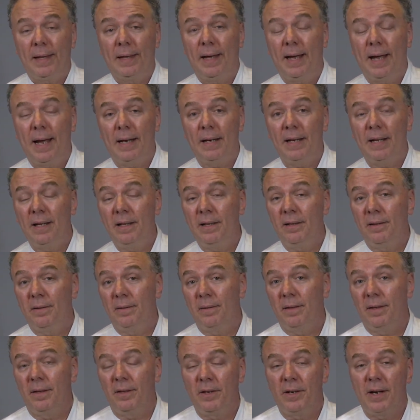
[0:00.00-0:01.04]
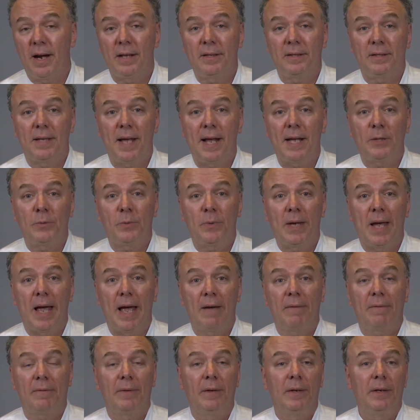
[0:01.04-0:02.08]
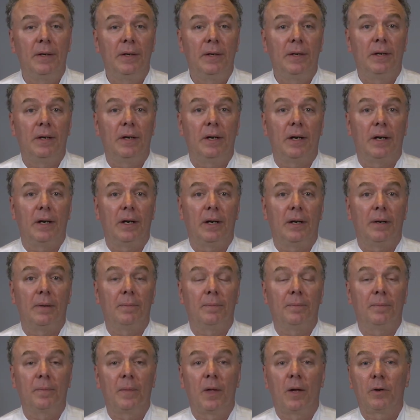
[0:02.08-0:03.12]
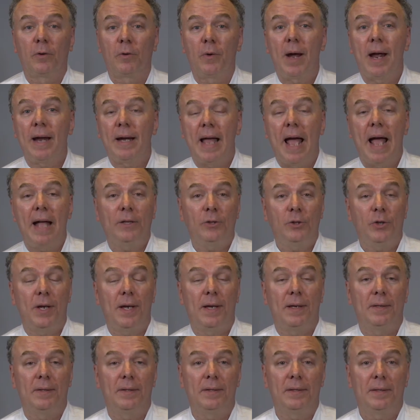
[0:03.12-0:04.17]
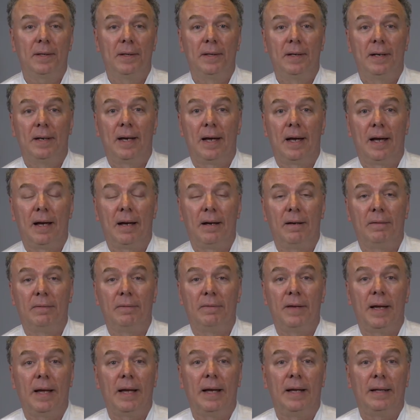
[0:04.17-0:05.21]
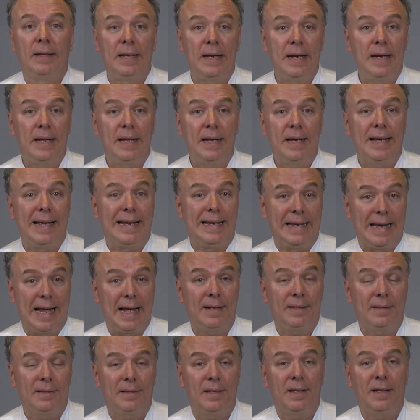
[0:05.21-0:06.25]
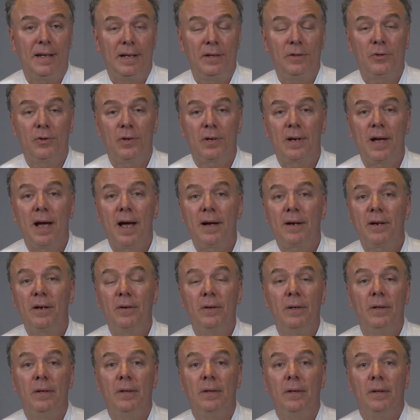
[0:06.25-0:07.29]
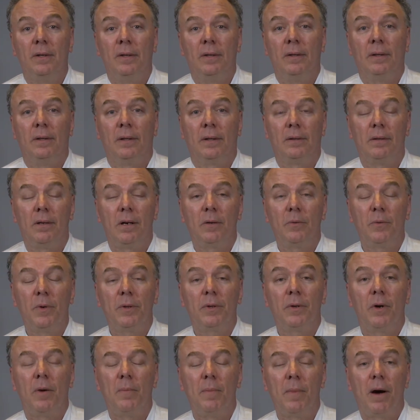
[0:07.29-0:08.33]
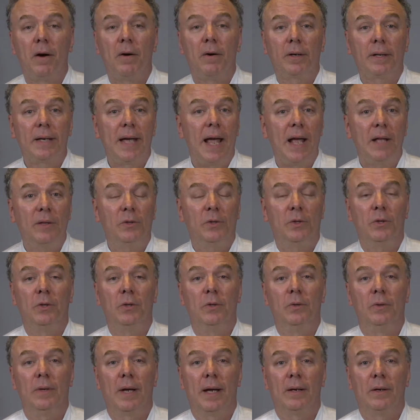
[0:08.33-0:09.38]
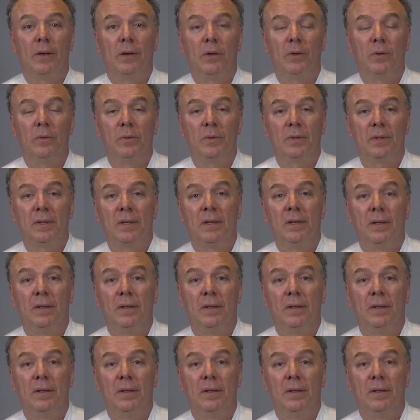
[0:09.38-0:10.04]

And in the United States, we have um, Grant Achatz of Alinea and Next in Chicago, along with Homaro Cantu that owns